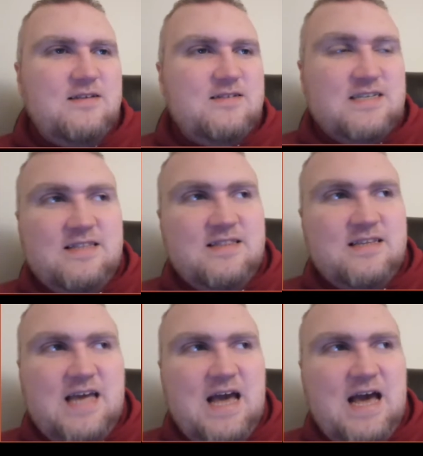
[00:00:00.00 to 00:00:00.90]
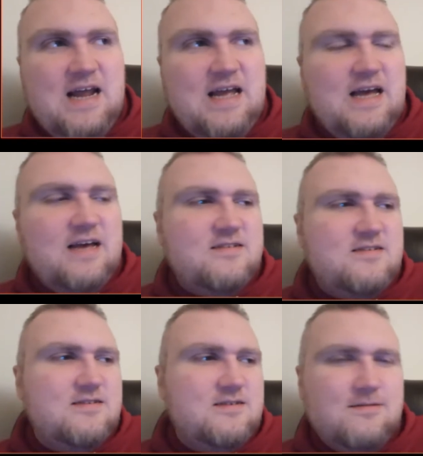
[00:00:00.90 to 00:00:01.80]
skinned the cat i
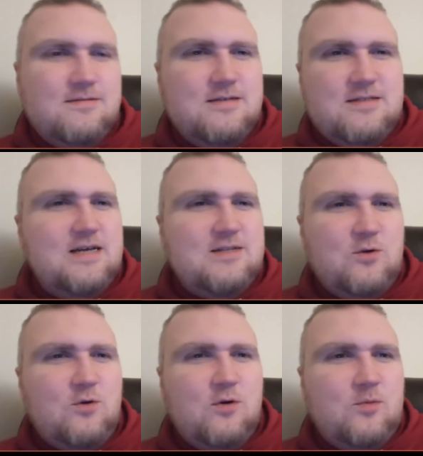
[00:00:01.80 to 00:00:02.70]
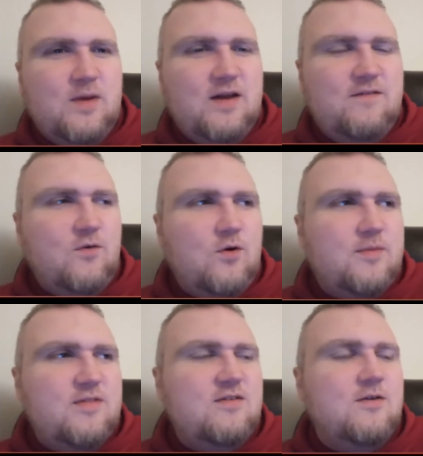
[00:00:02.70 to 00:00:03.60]
guess that, that's a horrible metaphor
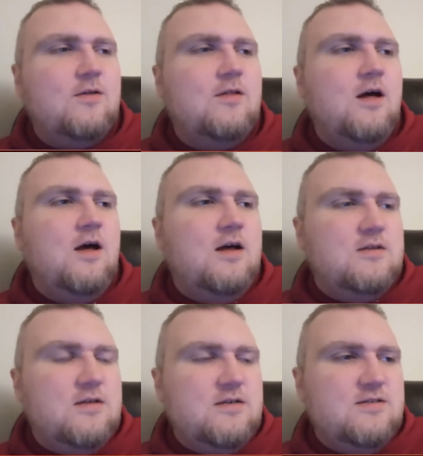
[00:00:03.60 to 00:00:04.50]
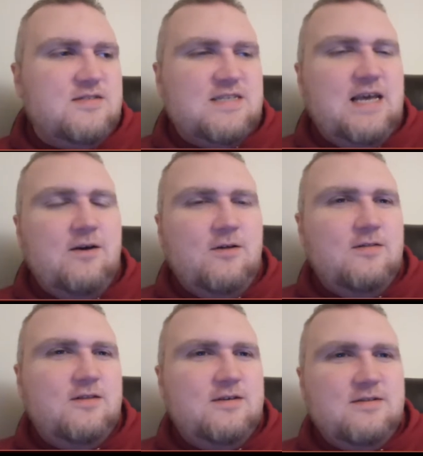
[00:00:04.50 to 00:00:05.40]
but still uh,
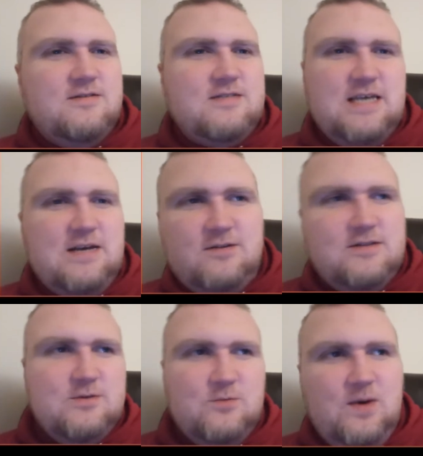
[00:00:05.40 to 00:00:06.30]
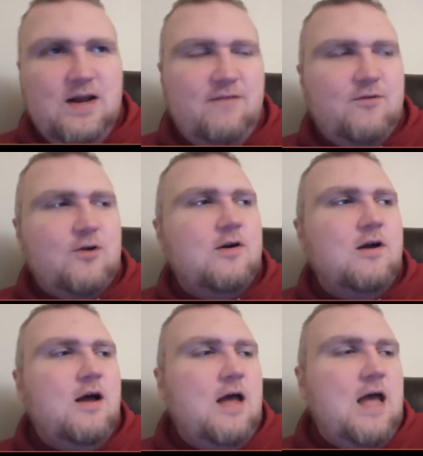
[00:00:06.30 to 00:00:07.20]
scaled the uh, scaled the whatever
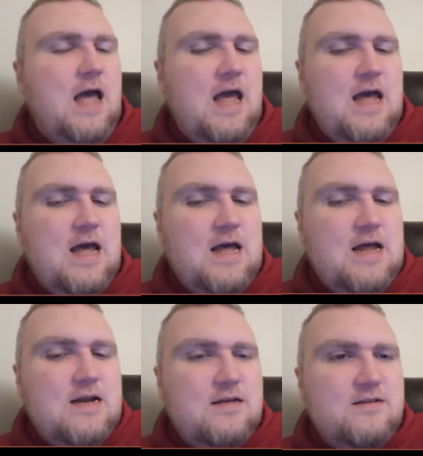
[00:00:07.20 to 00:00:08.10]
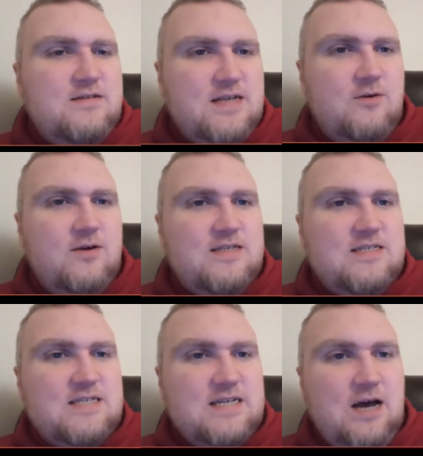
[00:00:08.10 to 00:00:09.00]
and sarah
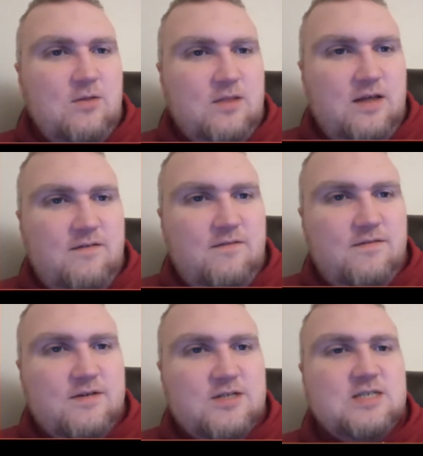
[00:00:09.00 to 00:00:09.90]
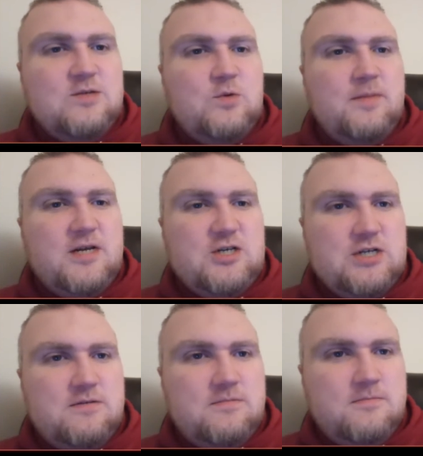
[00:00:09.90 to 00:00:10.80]
is to now live she's in
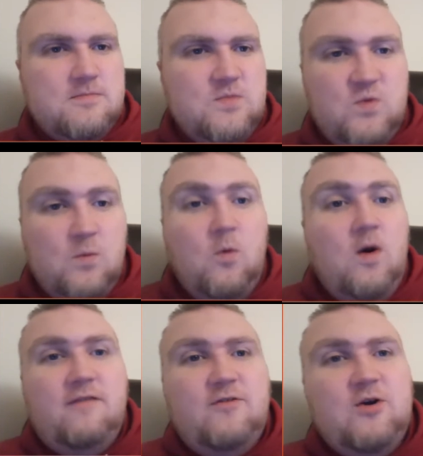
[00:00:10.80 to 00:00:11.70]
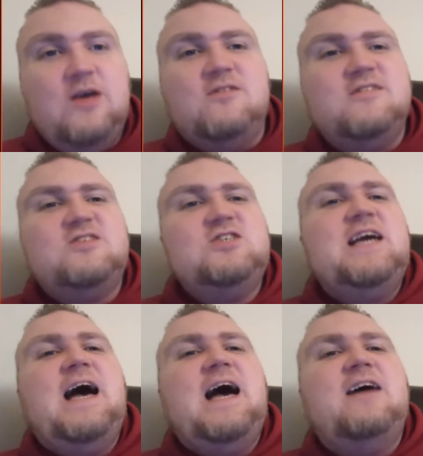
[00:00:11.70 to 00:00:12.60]
remission from whatever illness she
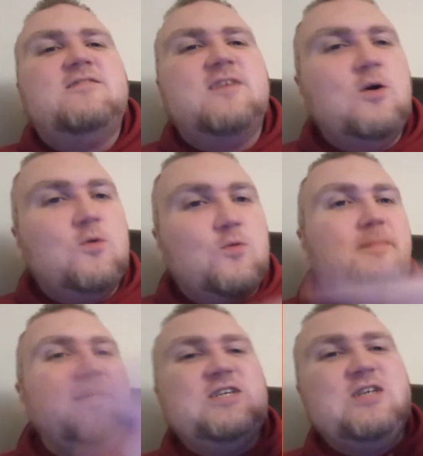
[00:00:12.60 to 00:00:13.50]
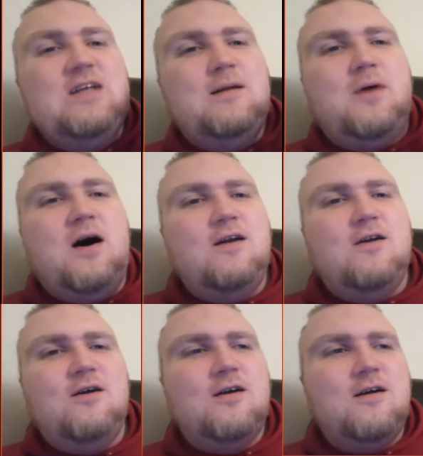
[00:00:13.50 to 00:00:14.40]
has remission upon
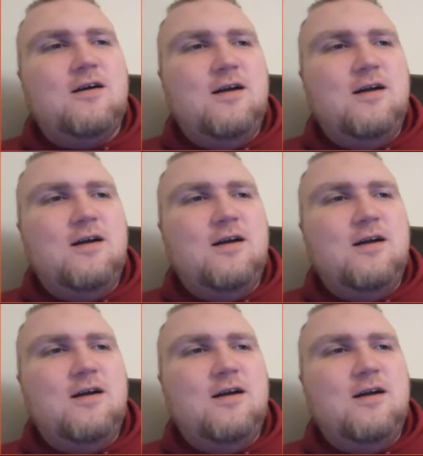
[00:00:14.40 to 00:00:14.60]
her